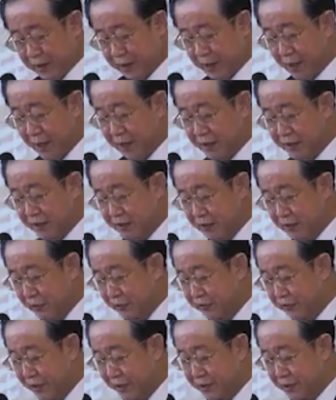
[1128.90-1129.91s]
the largest
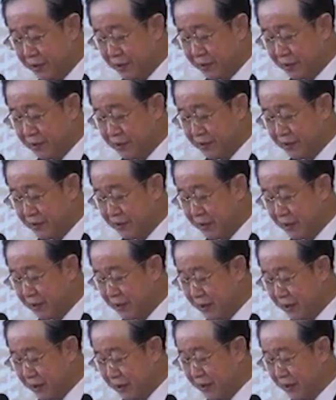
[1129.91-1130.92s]
contraction
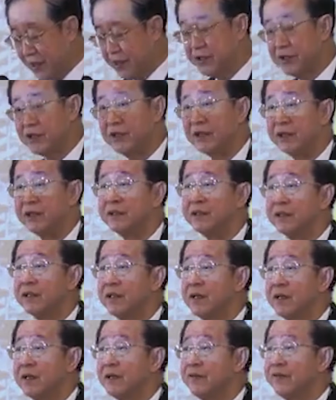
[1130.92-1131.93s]
since the Asian
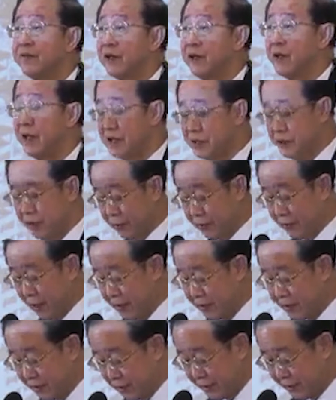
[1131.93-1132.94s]
financial
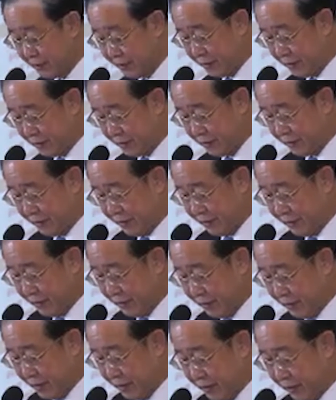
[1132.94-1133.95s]
crisis.
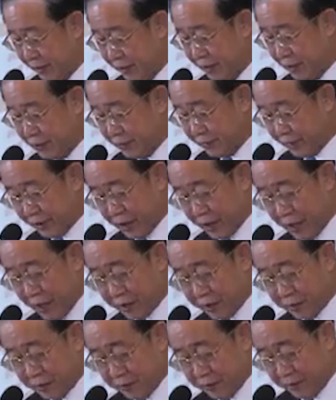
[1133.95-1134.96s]
In this
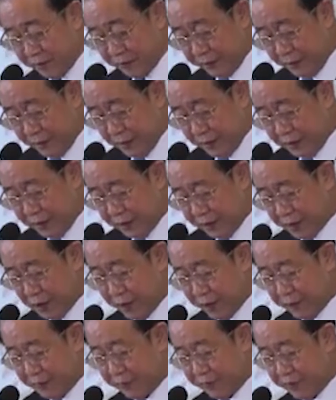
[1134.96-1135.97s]
regard, the
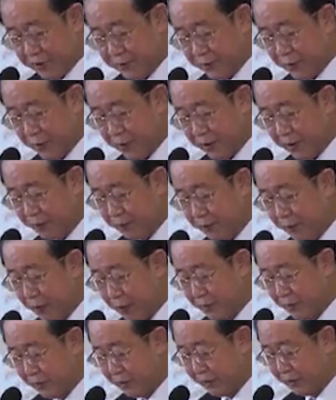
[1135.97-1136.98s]
government responded
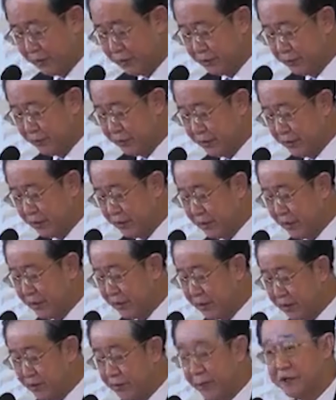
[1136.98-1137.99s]
promptly to
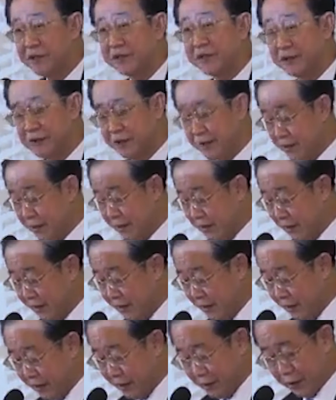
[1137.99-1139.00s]
mitigate the crisis
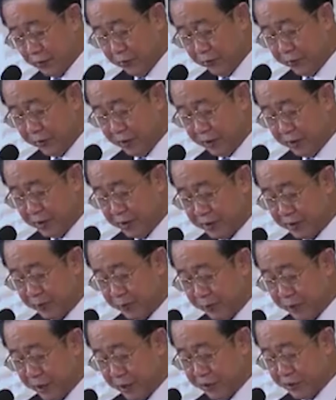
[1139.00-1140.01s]
with
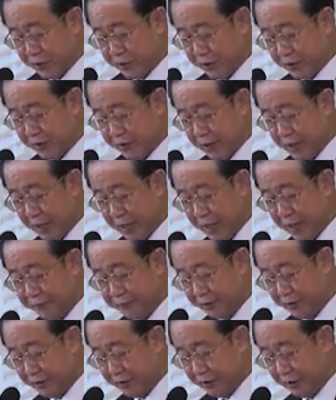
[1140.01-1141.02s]
urgent measures
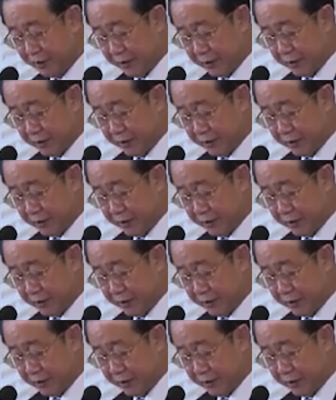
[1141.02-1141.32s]
after